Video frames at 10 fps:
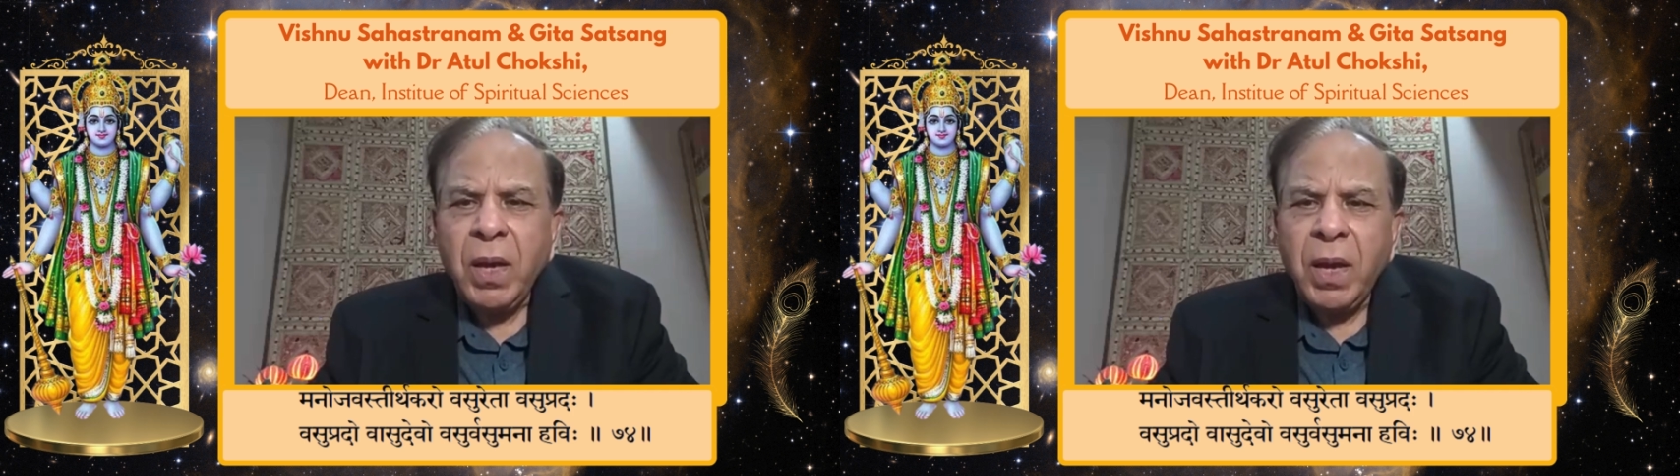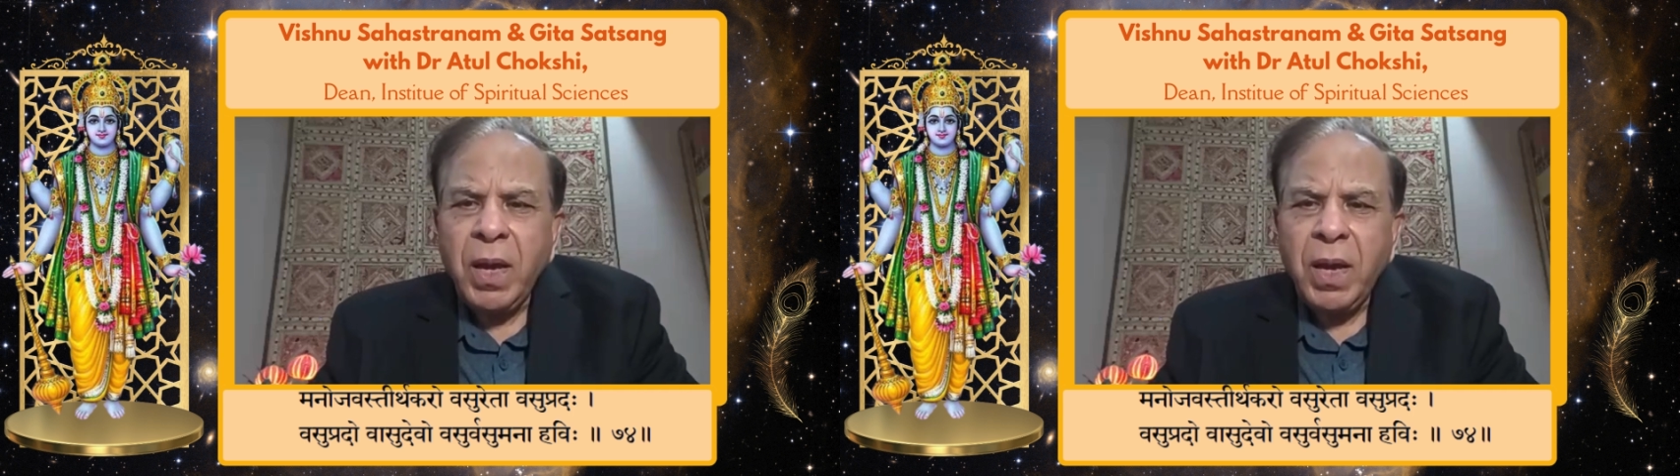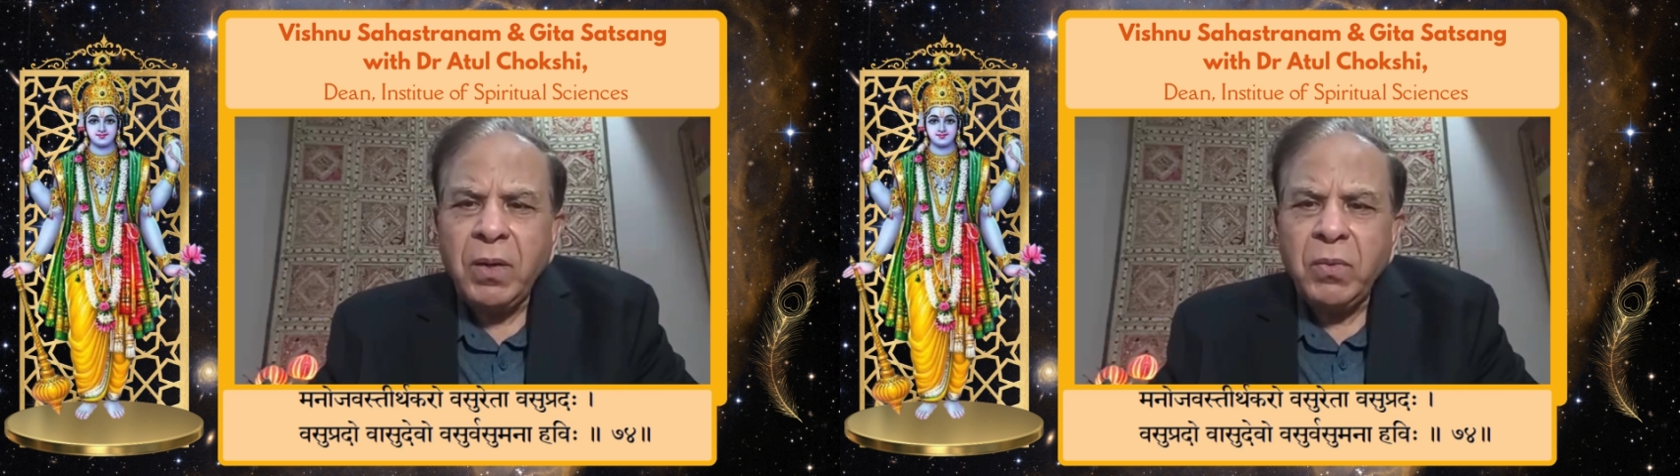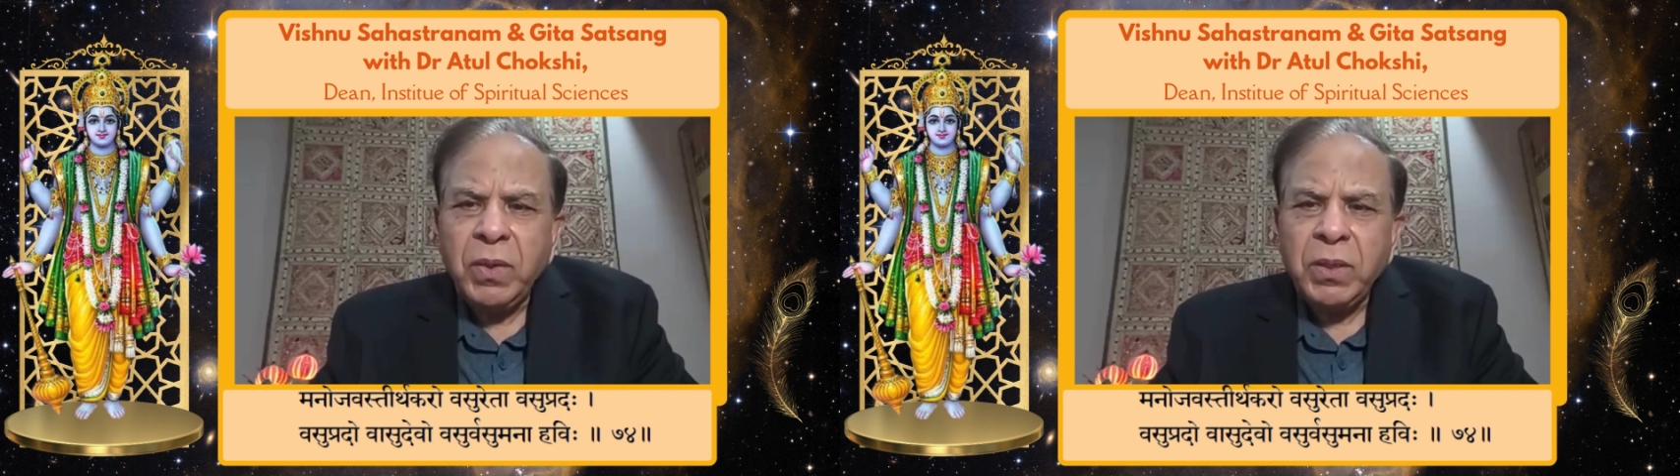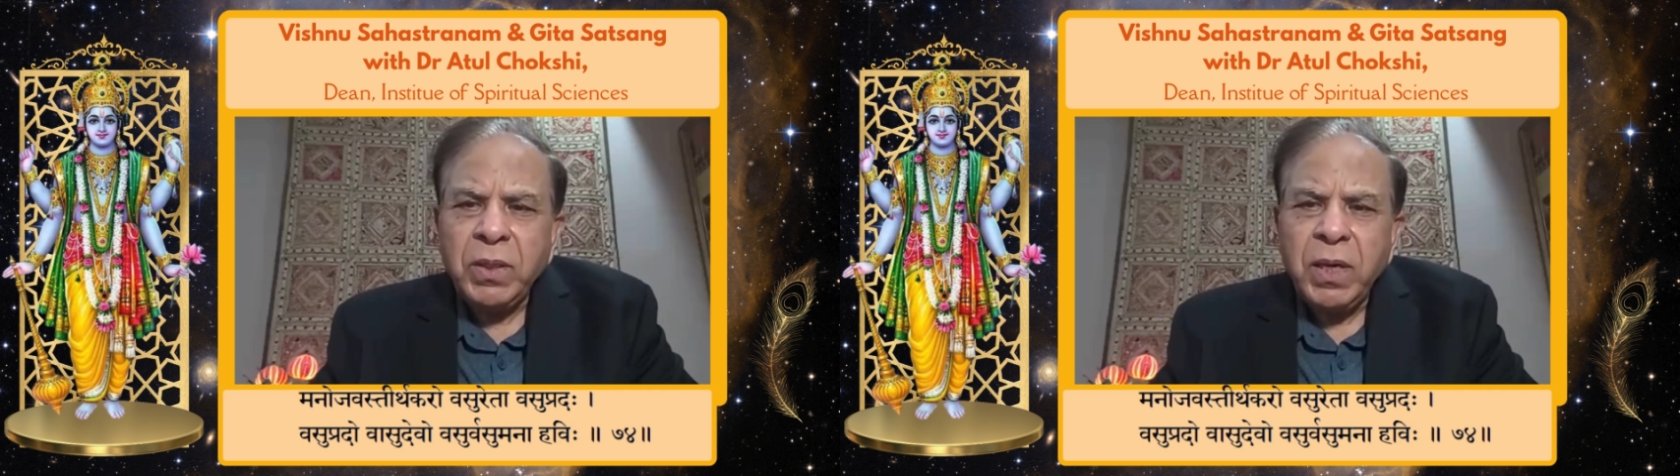and
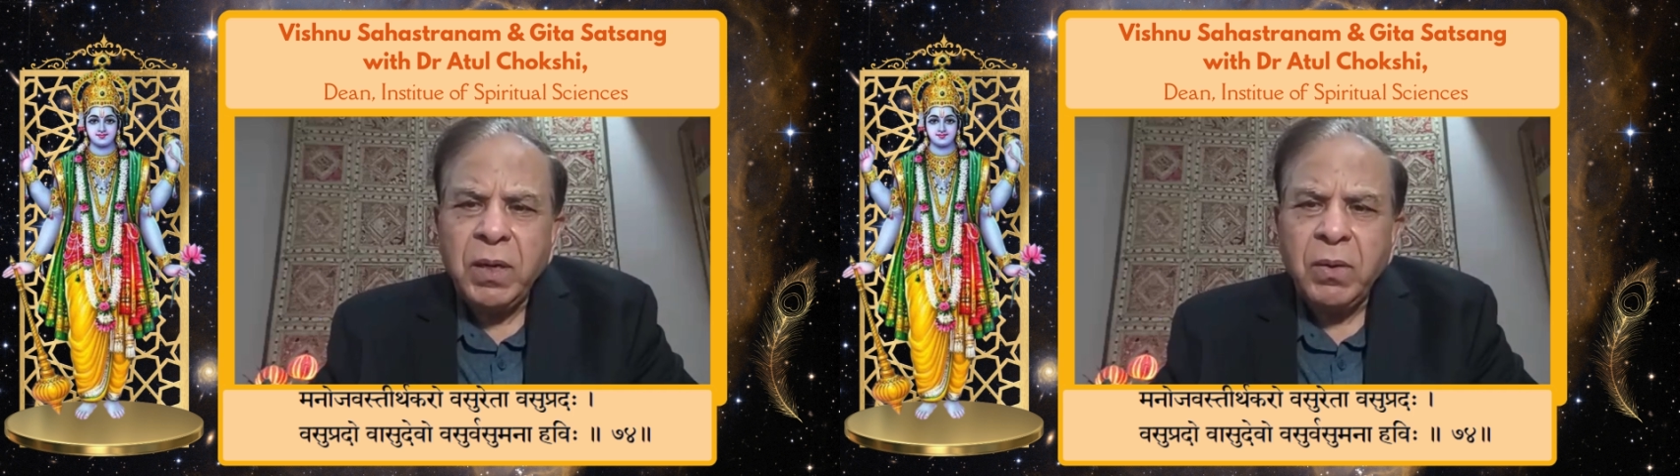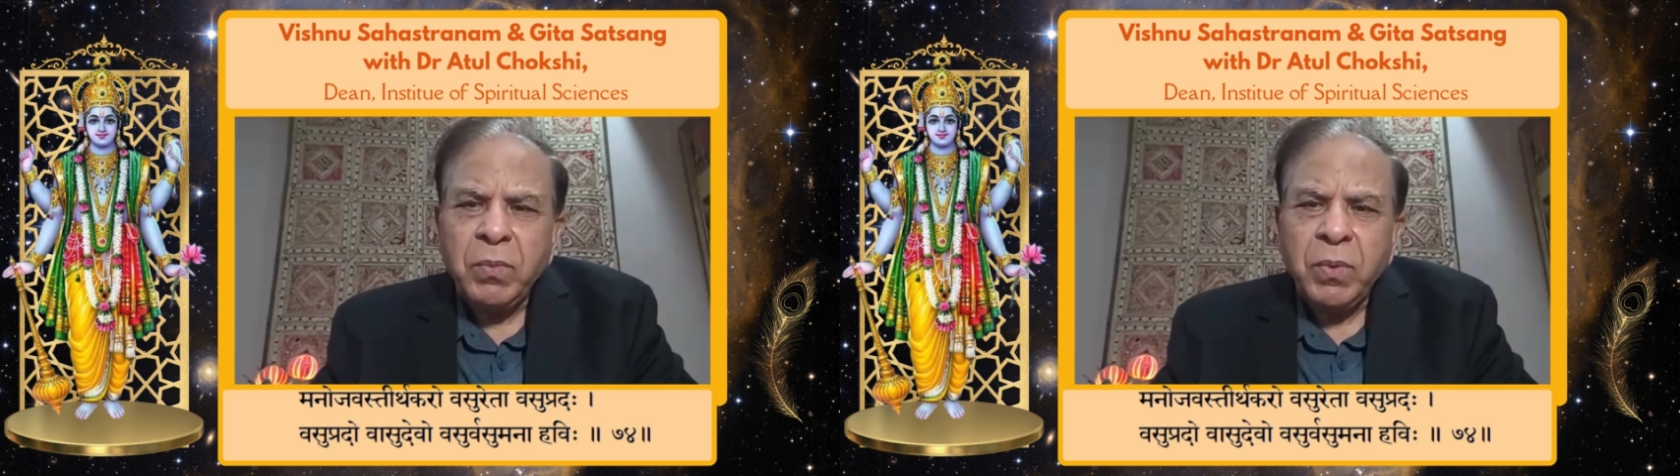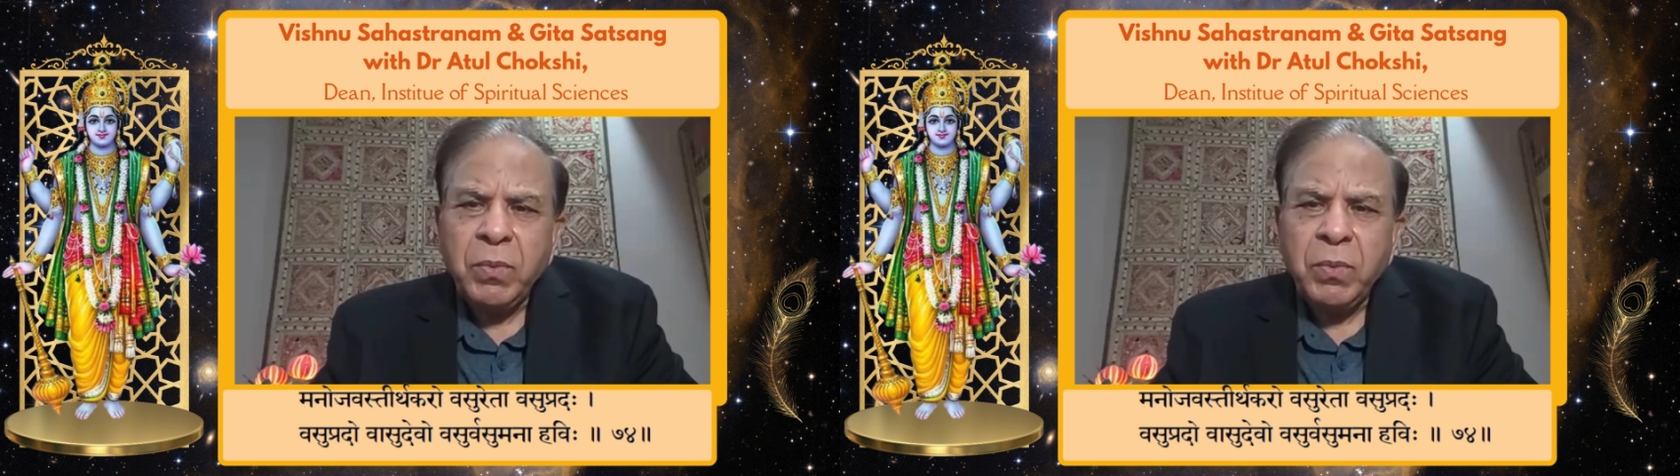with their